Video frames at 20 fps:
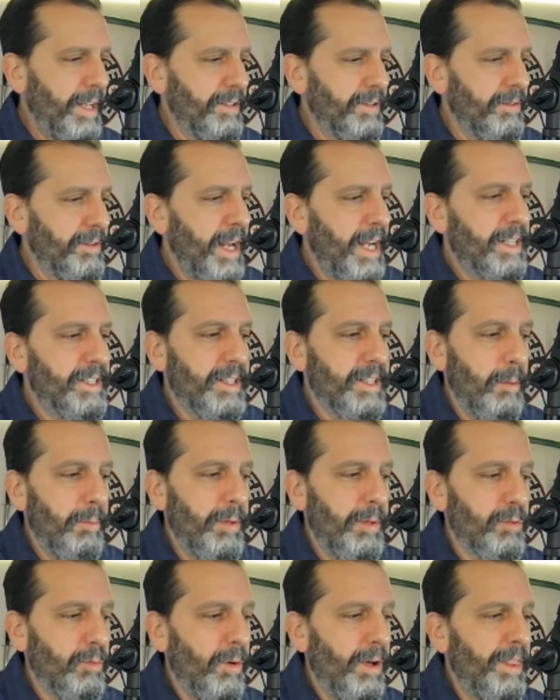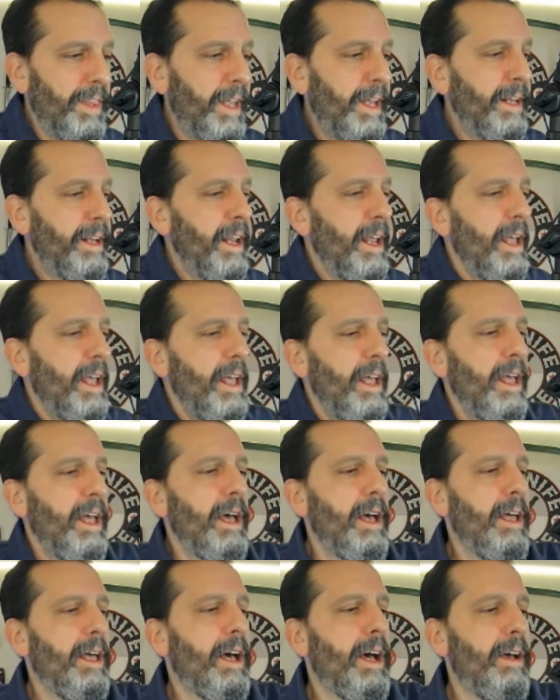So next up is one that
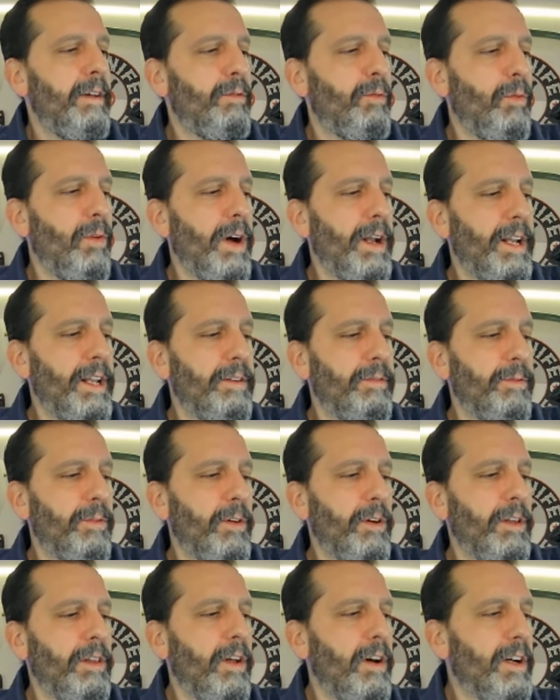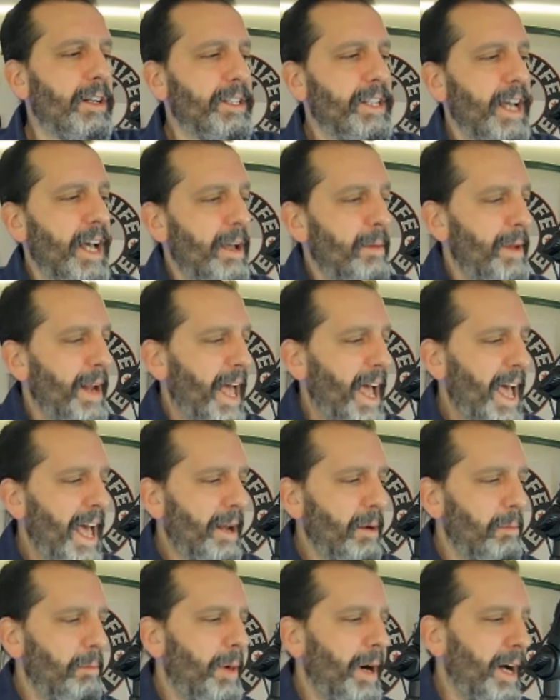I've wanted for a long time, and I had
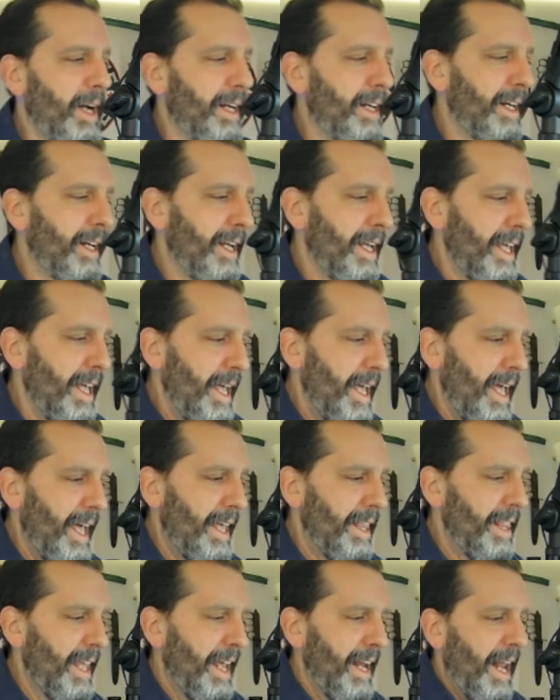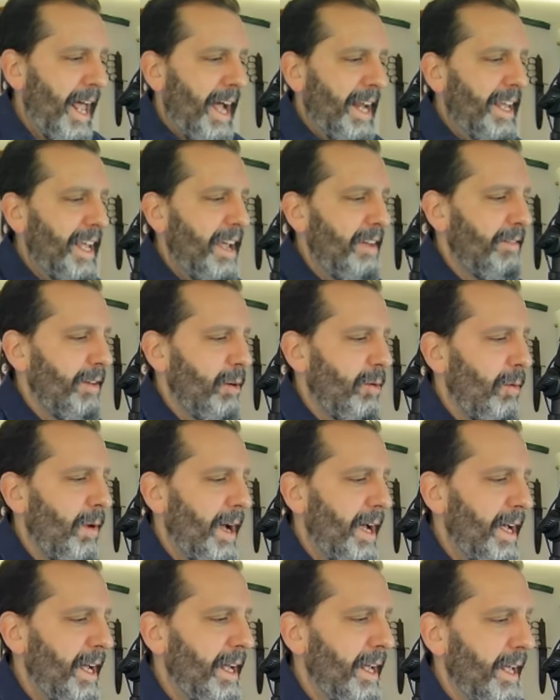a buck, and then I gave it
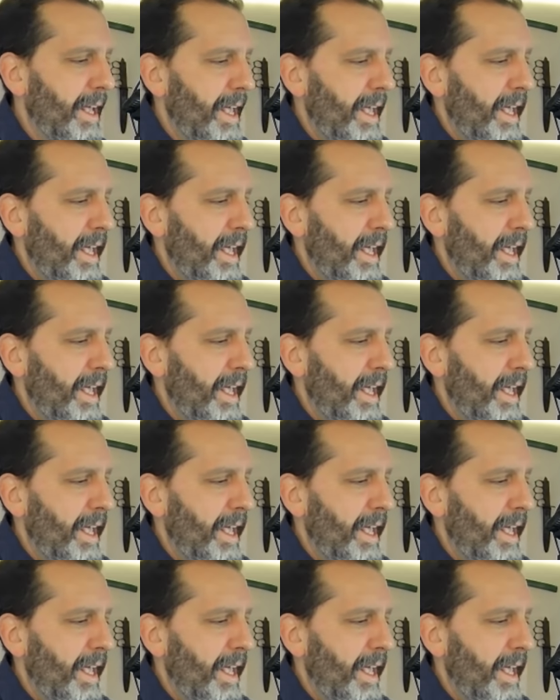away,